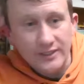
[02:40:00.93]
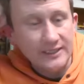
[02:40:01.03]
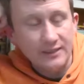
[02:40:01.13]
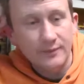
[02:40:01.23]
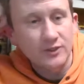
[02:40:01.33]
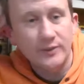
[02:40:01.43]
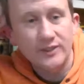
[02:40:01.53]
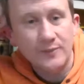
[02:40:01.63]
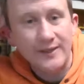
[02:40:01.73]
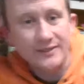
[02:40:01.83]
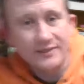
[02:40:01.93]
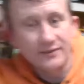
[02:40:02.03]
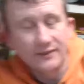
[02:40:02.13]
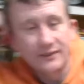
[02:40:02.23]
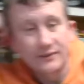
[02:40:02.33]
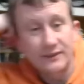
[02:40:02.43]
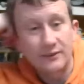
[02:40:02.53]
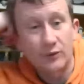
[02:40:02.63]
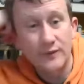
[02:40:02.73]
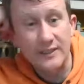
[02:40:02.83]
eat up into any space. Now,
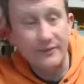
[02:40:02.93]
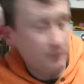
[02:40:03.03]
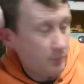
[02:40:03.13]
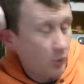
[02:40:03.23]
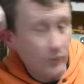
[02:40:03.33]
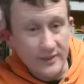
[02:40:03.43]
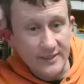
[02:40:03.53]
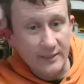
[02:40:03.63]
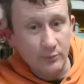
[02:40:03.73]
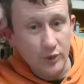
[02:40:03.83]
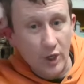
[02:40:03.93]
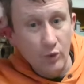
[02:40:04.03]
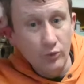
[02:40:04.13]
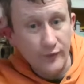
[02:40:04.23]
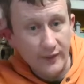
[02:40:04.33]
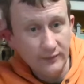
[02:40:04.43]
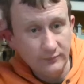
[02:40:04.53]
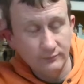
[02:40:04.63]
obviously, if I pull these tables over,